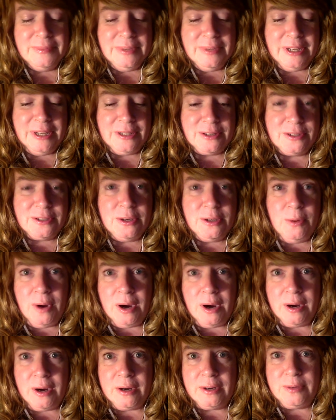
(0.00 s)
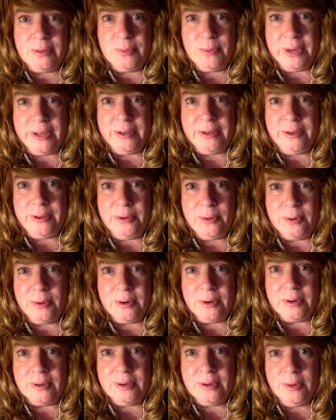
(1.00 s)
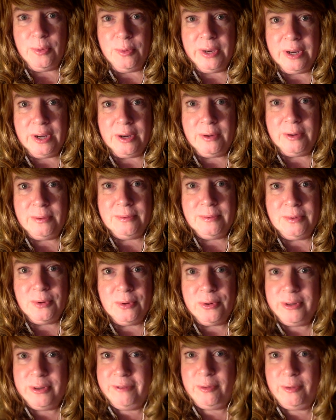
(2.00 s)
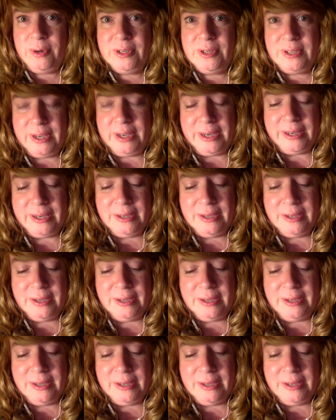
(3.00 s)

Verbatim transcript: It's so hard when you're a widow or a divorcee